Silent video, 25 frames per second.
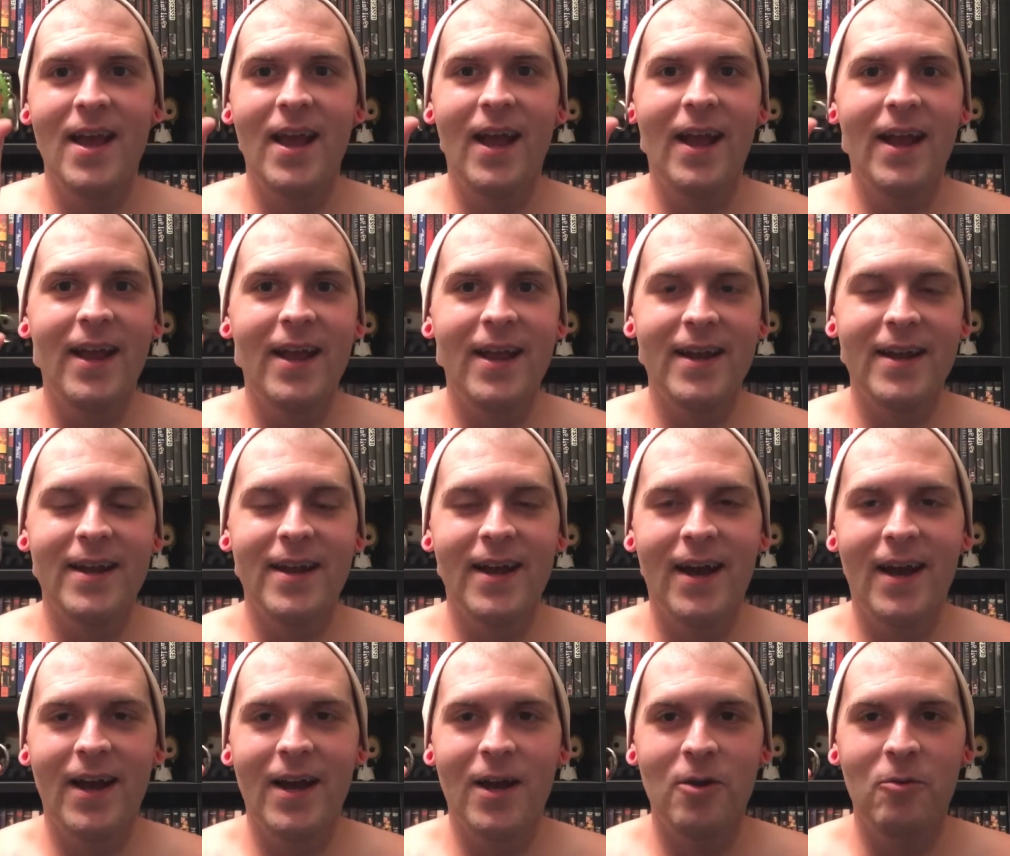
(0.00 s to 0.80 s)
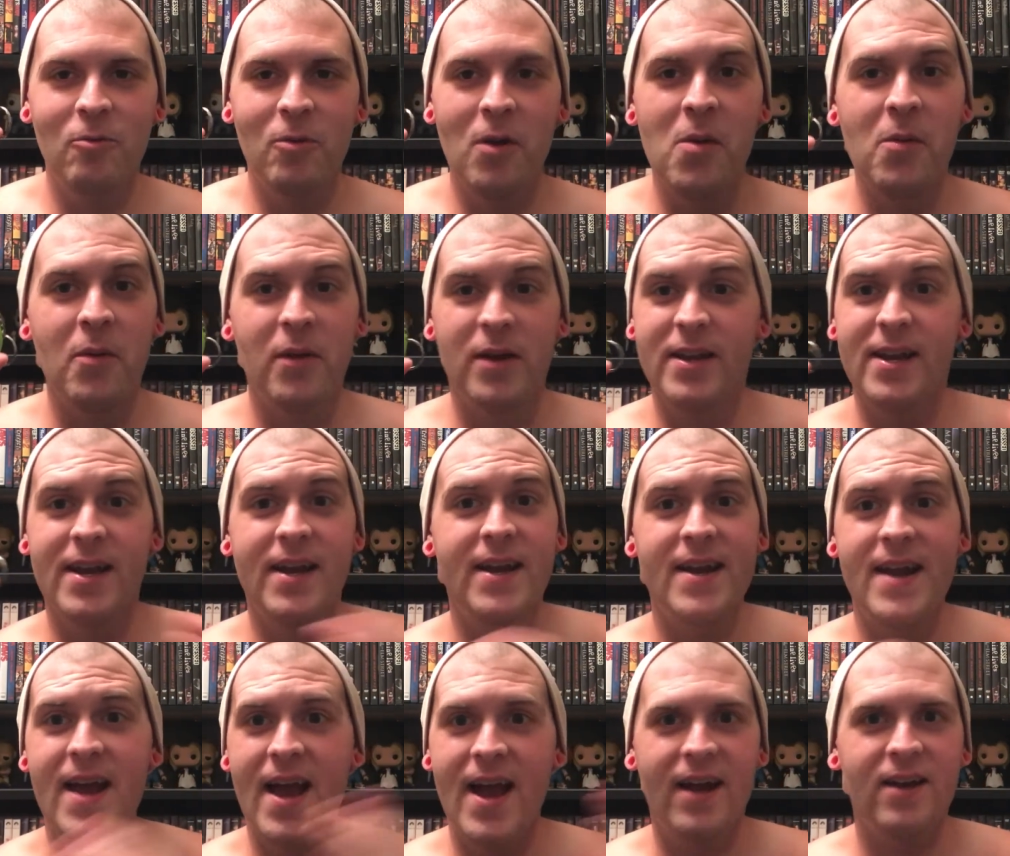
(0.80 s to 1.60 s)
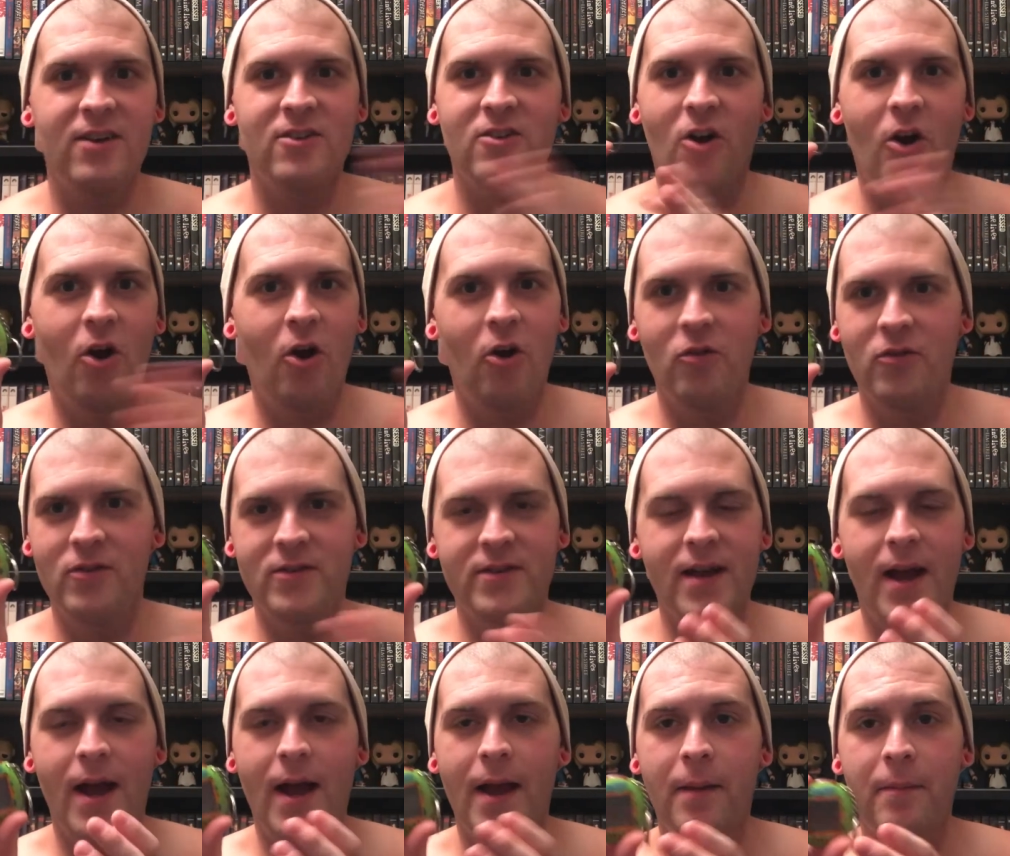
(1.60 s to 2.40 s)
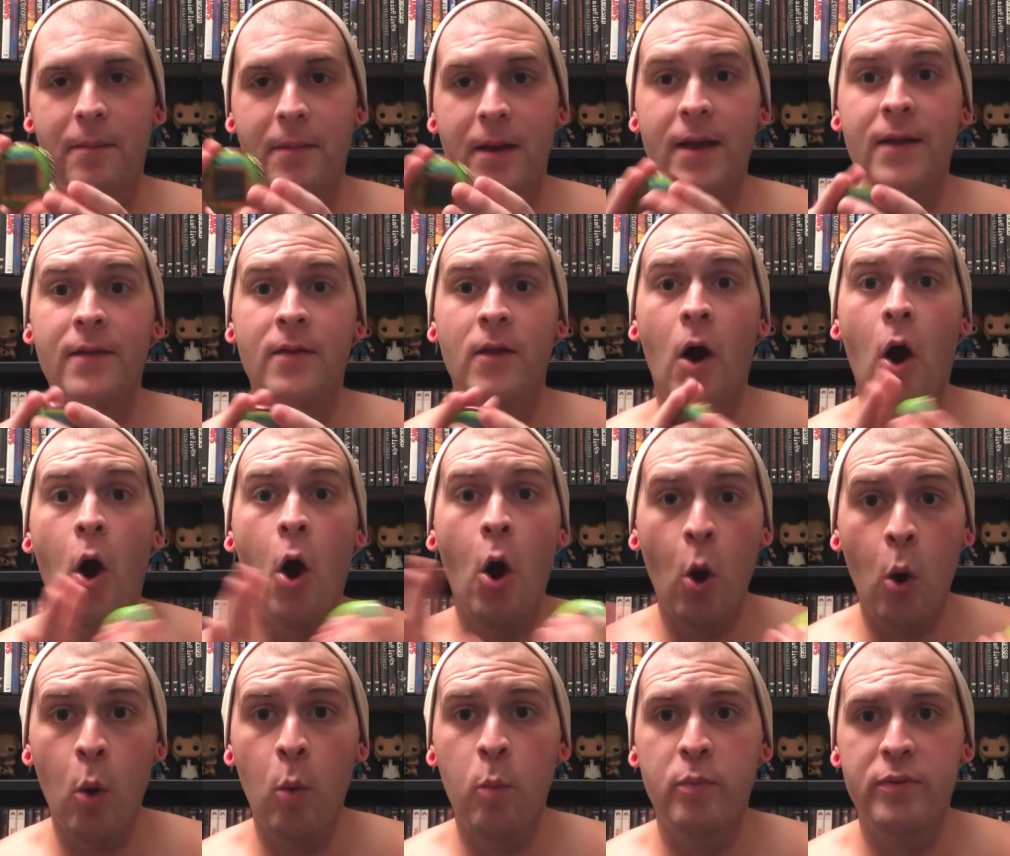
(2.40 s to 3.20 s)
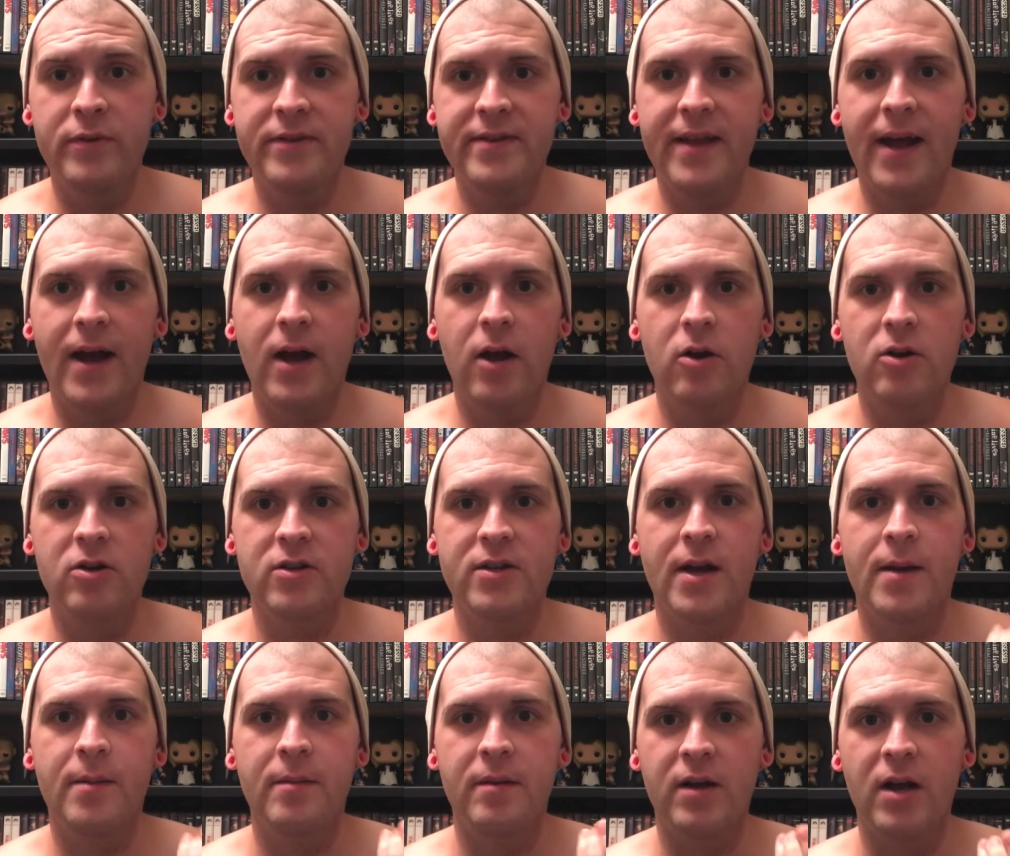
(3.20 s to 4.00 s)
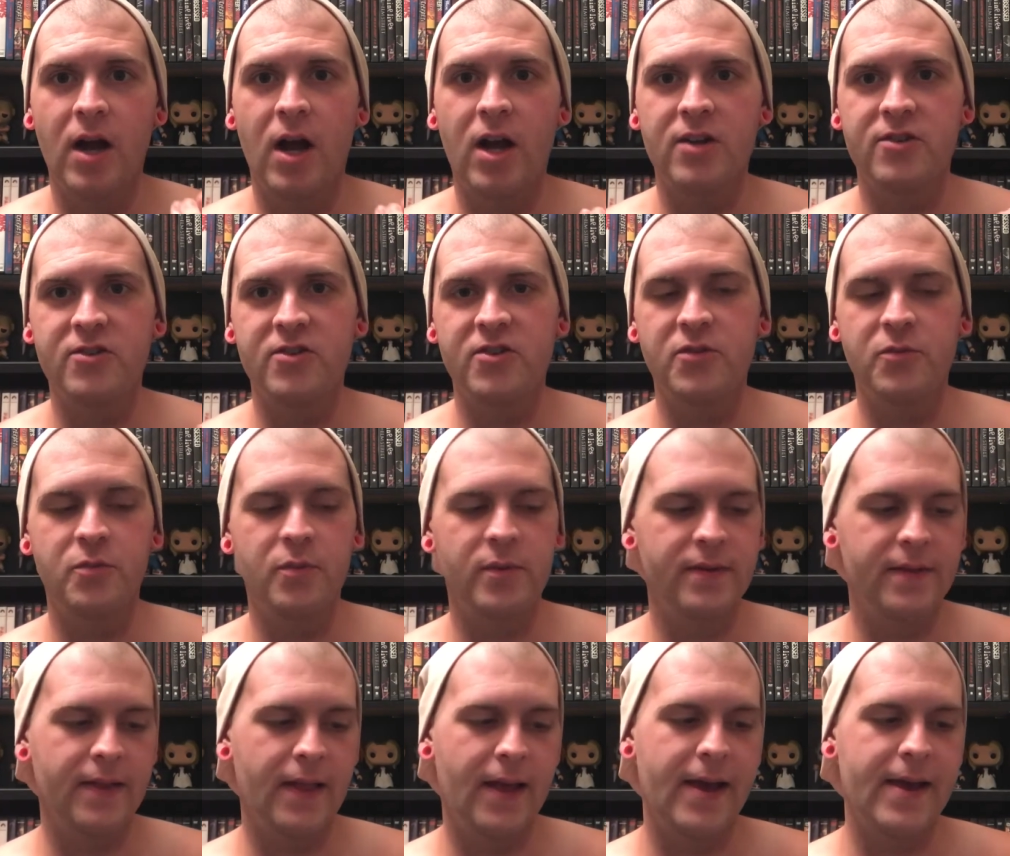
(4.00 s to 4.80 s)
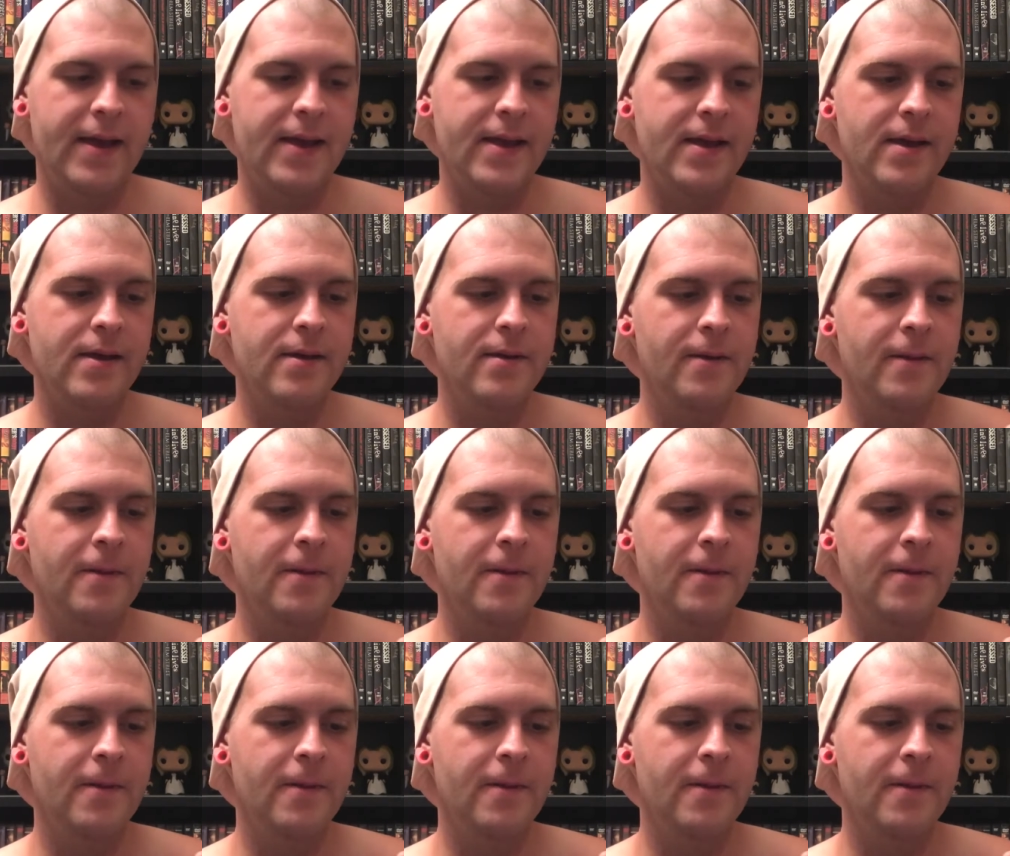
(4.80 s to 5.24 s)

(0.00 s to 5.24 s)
and we would connect all the time in the hopes that our Tamagotchis would like